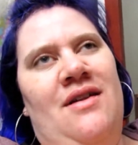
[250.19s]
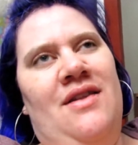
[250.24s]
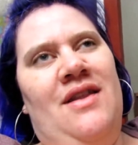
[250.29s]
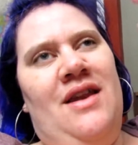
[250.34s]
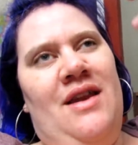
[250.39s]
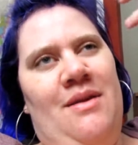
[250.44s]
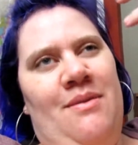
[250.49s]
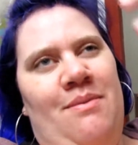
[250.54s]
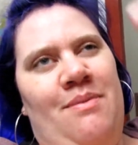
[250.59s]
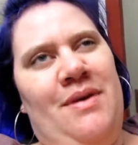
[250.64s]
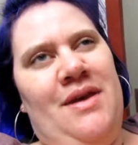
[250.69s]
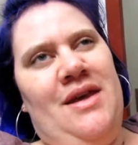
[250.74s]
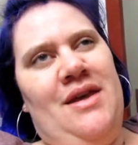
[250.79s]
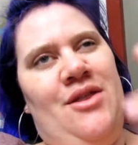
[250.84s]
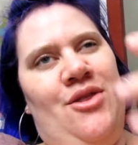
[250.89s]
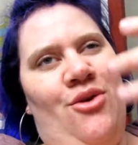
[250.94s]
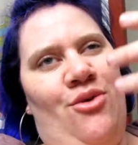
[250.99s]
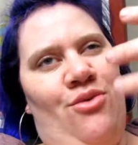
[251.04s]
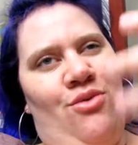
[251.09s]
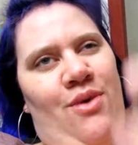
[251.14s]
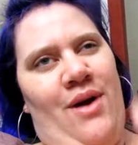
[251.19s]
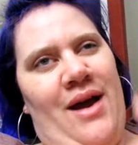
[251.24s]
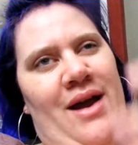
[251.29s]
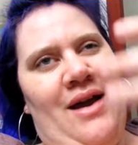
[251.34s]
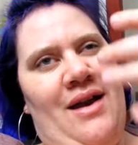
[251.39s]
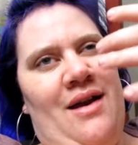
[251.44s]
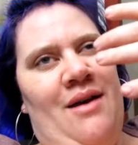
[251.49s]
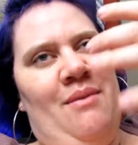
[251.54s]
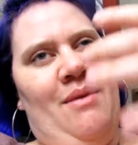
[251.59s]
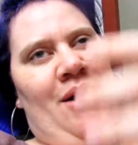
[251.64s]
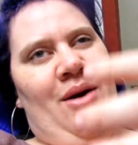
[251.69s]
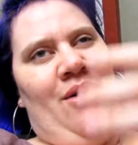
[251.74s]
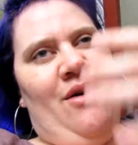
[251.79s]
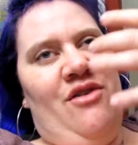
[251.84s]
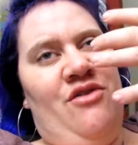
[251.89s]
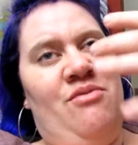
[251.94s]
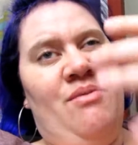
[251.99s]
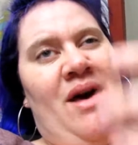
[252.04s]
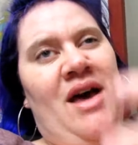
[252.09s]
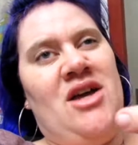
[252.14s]
that it be the right amount
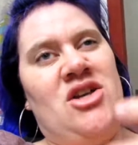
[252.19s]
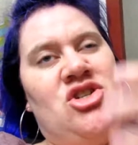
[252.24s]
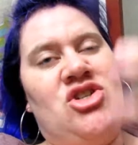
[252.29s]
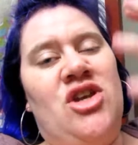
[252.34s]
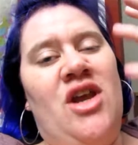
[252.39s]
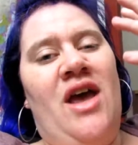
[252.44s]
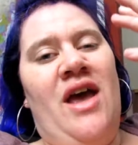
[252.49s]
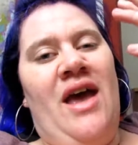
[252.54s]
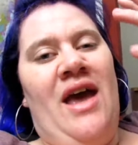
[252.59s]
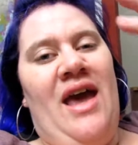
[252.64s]
of mesh.